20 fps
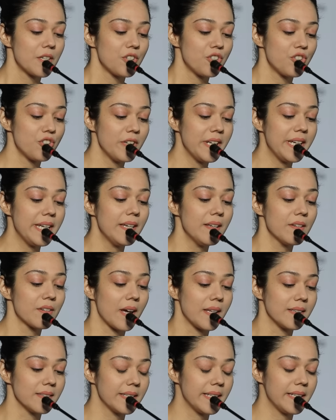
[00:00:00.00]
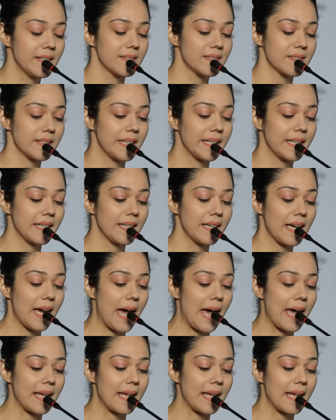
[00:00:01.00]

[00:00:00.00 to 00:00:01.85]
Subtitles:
Shri Randheer Singh,